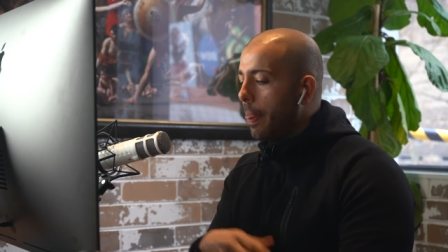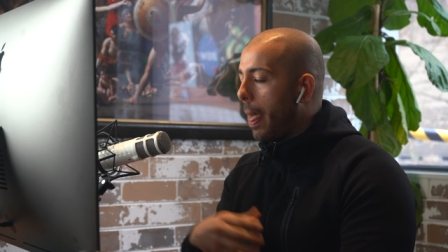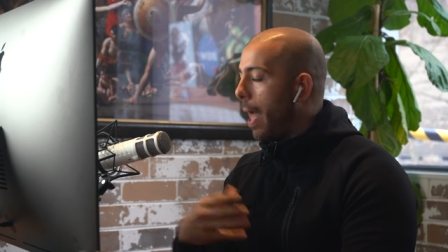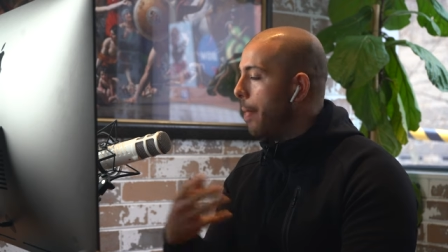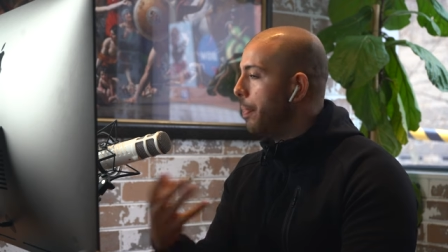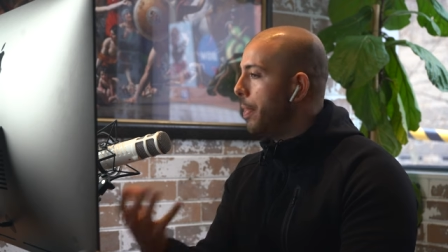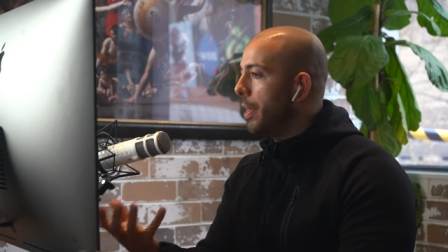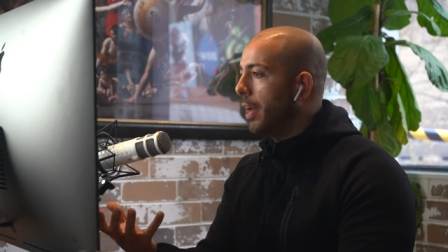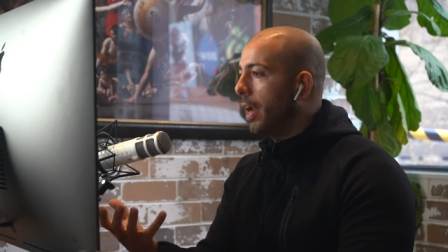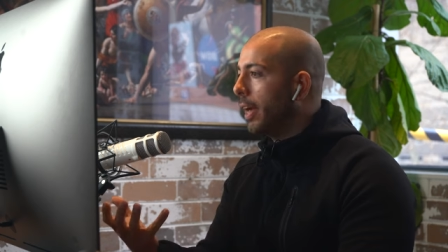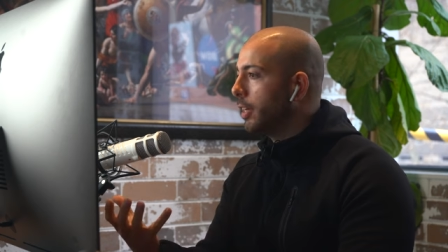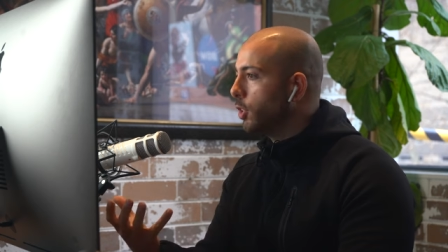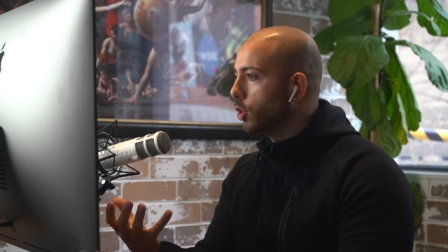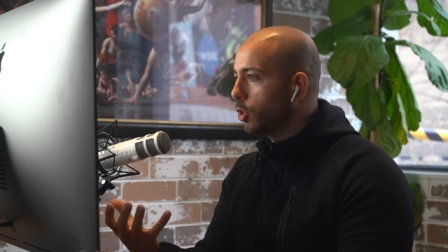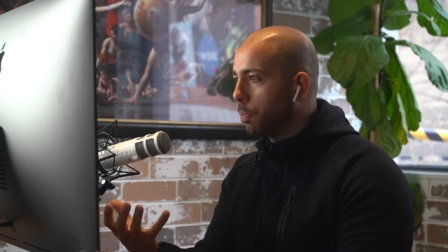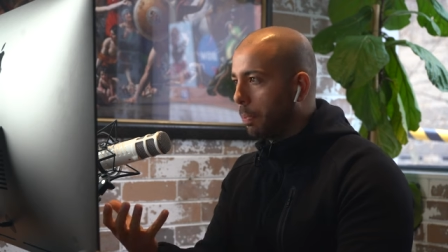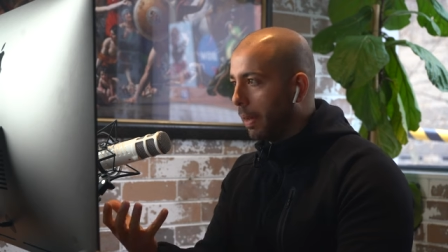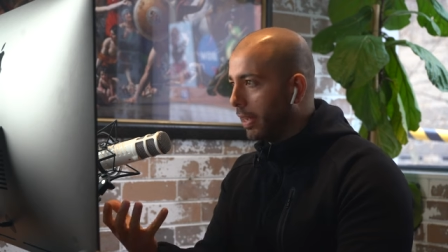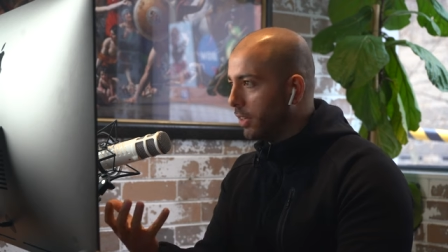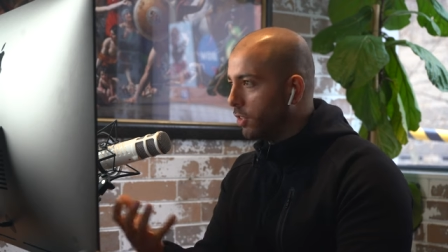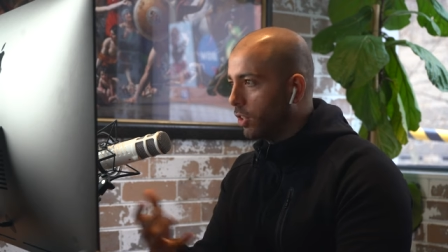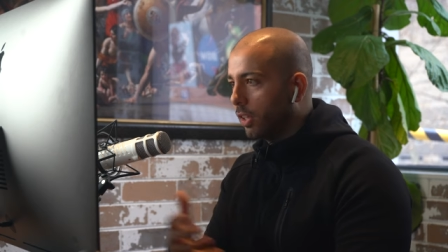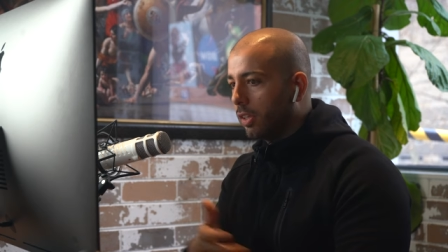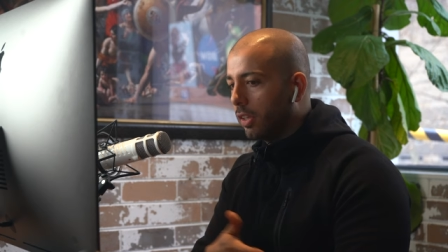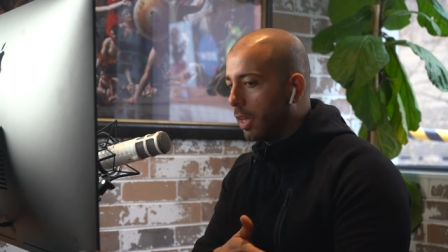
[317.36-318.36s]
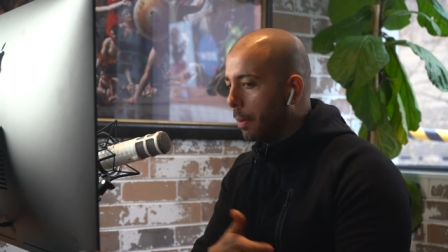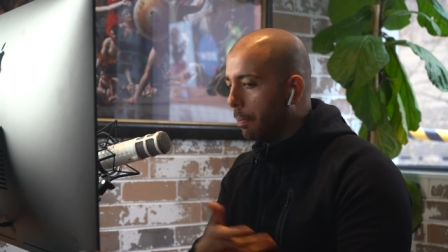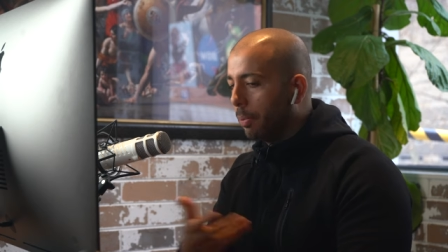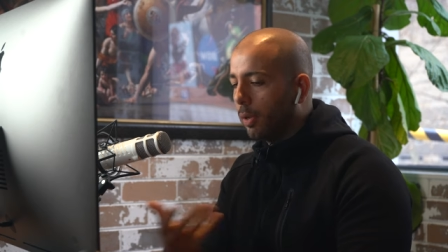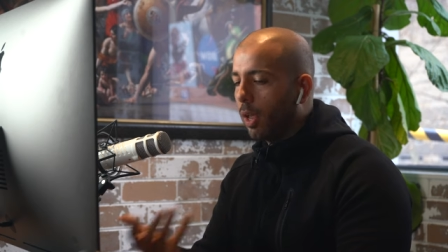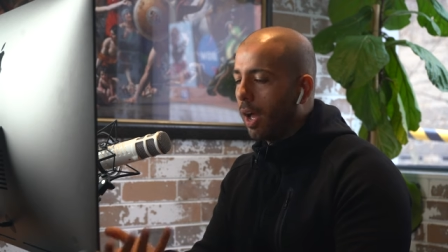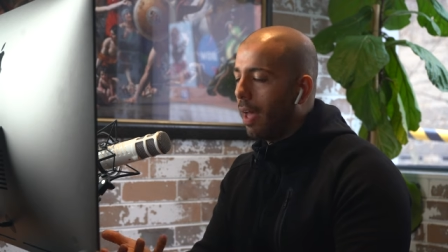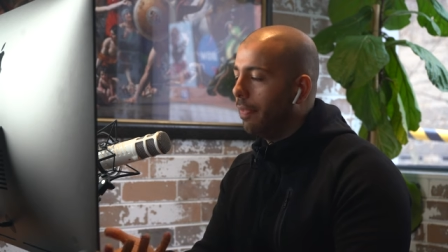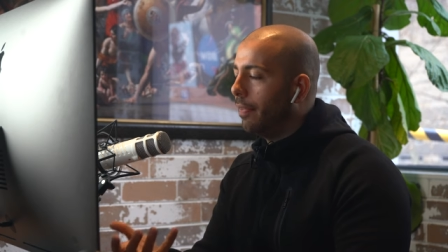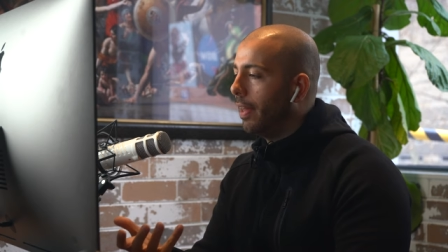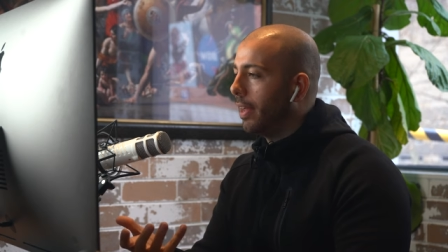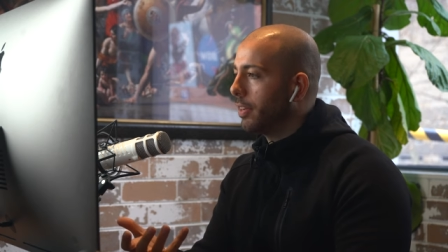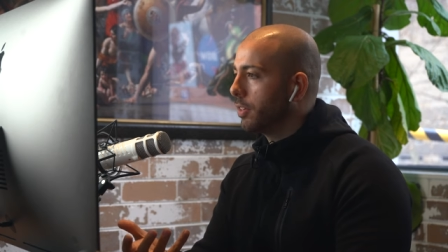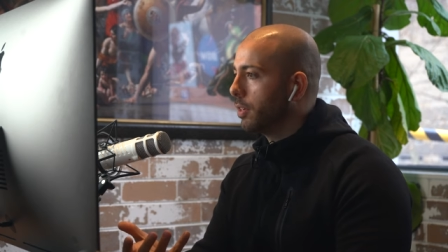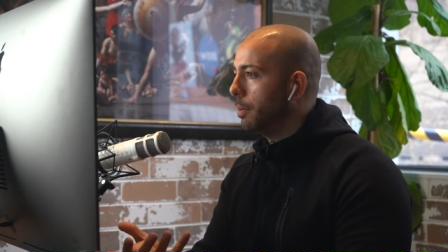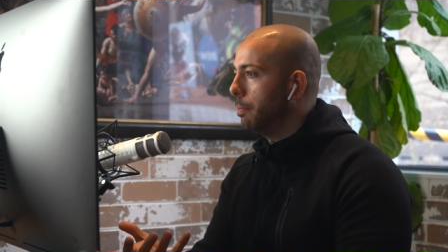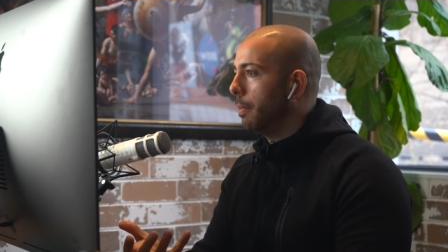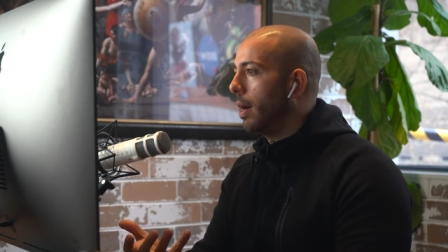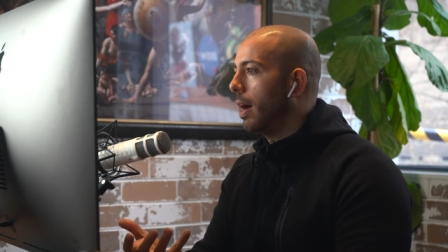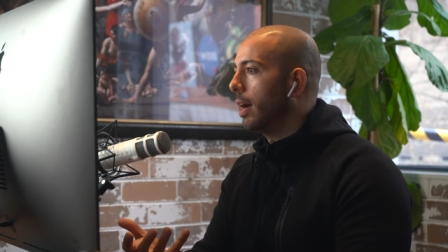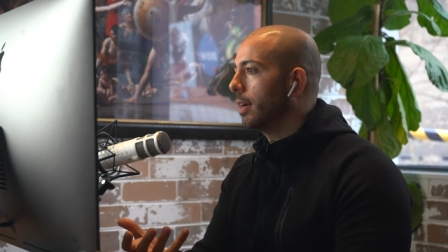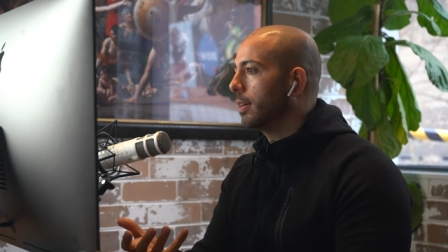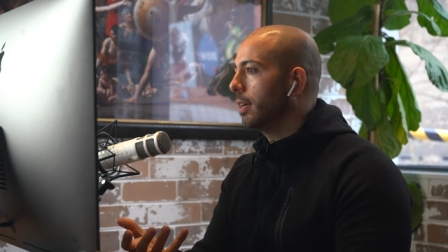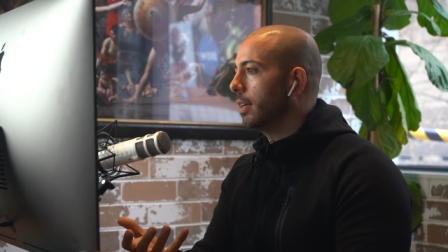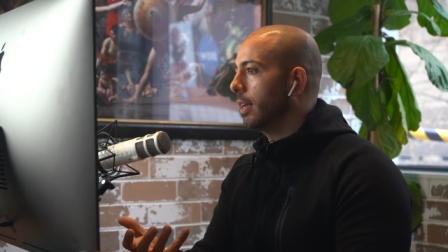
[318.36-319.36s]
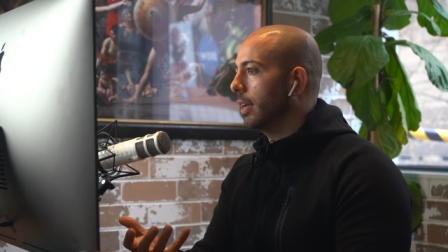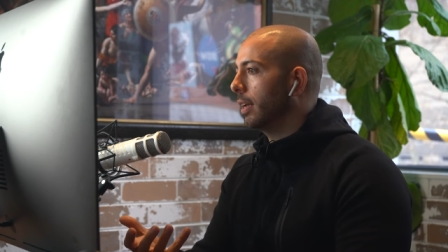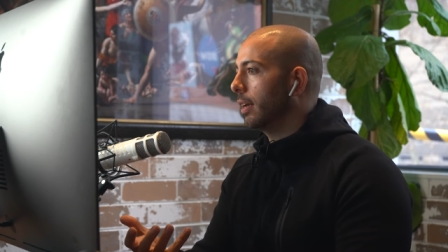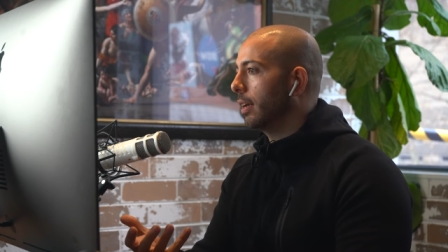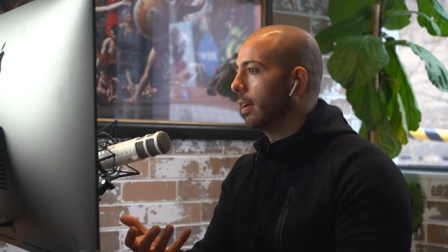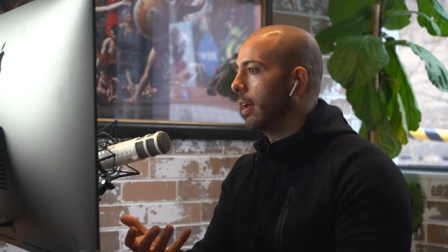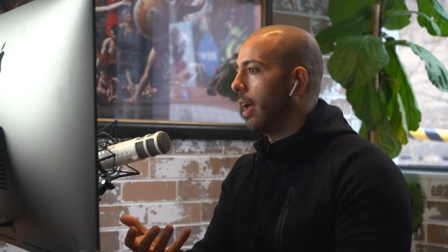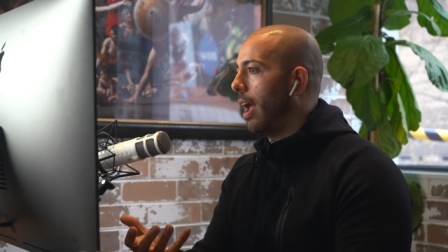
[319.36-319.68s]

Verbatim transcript: And then I just basically applied that to marketing.